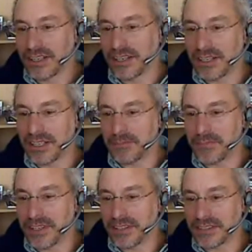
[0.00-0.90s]
um,
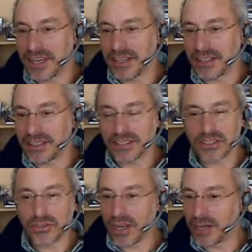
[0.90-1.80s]
in the tank. It's
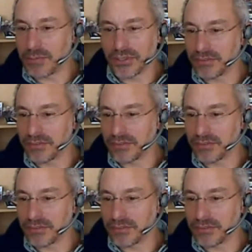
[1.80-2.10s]
incredible